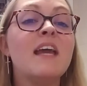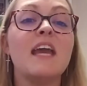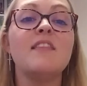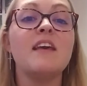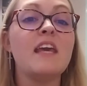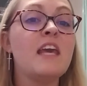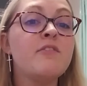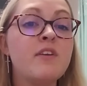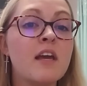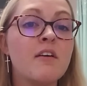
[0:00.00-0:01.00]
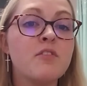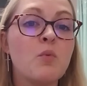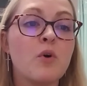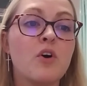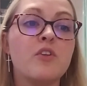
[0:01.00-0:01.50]
in the evening of the
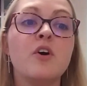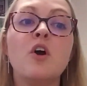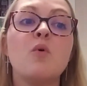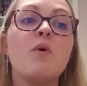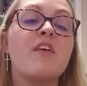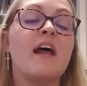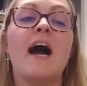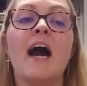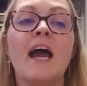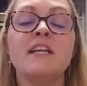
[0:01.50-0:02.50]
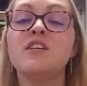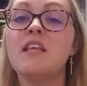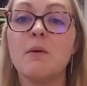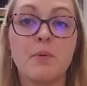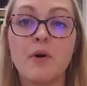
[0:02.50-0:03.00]
world with an eye to
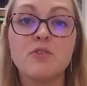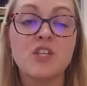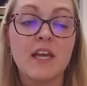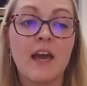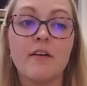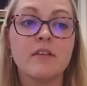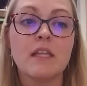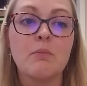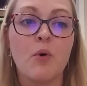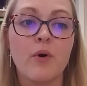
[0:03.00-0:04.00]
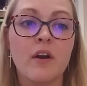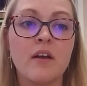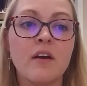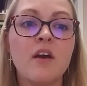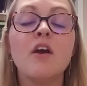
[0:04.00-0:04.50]
the approaching heavenly morn.